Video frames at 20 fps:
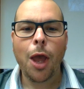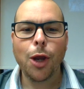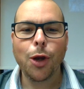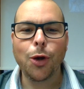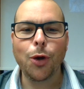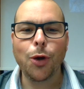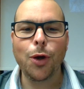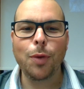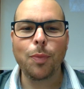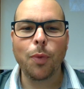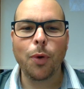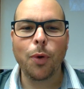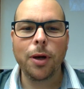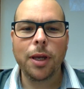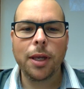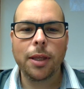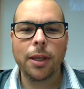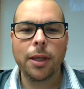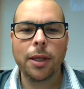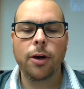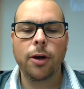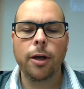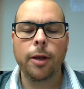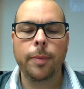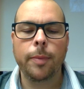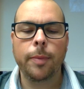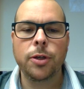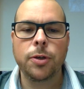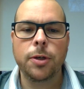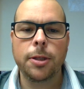Good morning, Clager
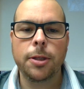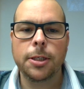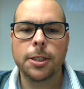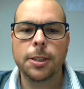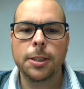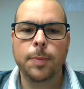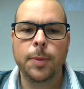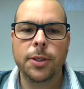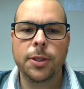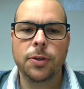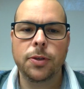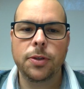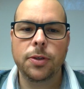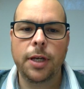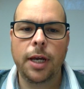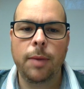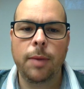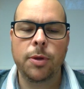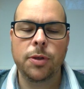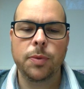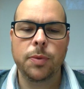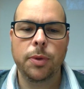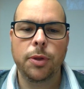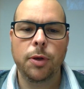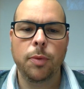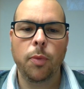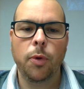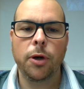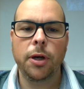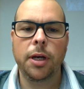Elementary. This is Mr. Steinmetz with your
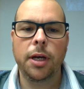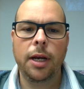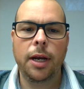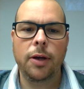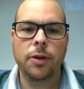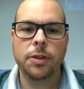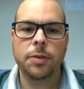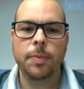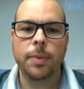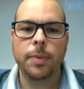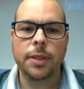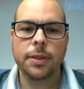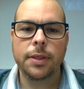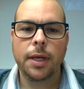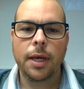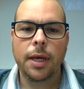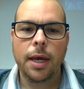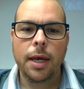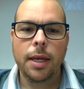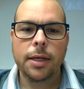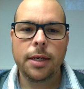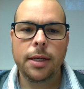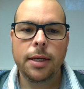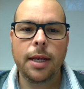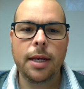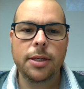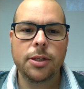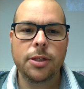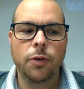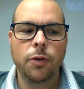morning announcements. Today
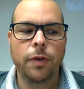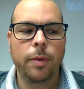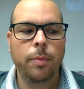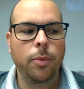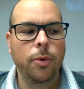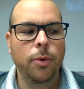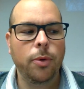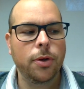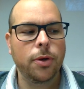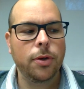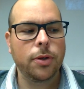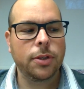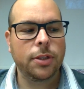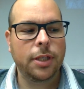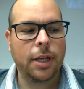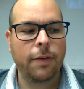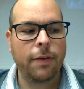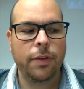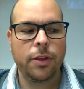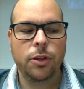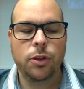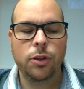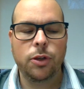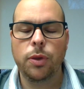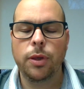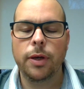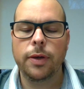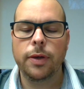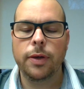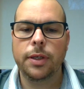is November 7th,
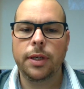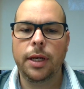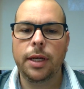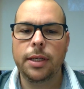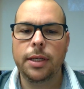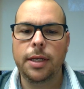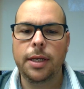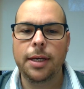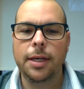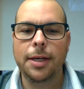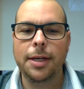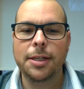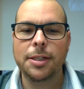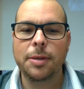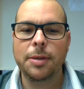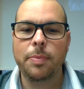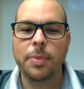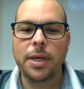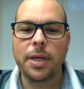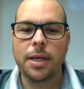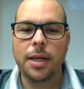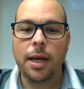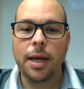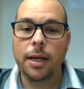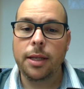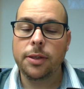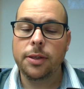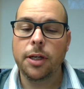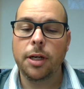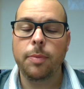2019, and it is a B day. And
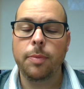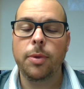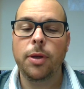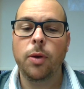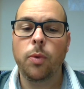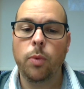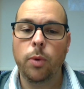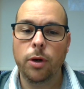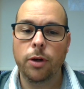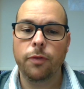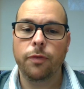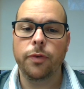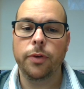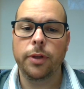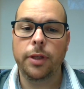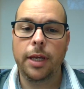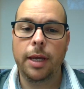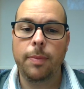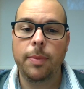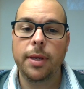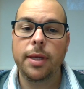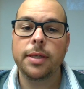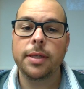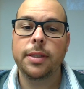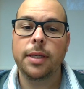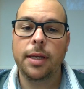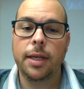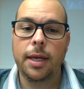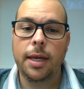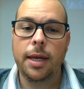it's going to be a wonderful day because
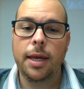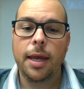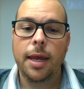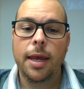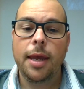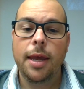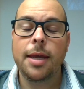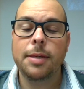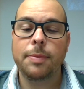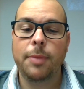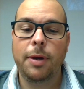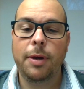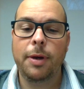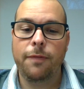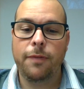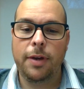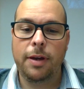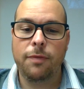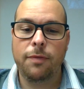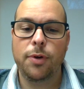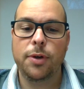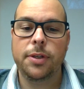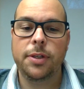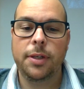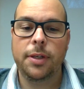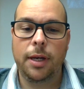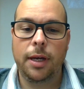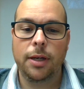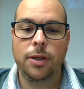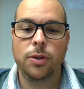today is my favorite
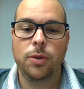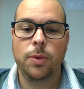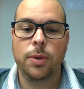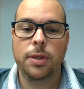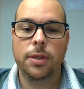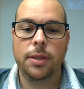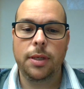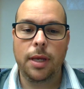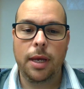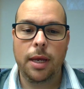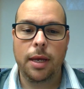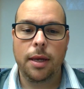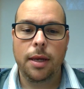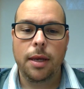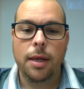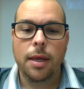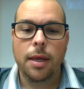snack choice day.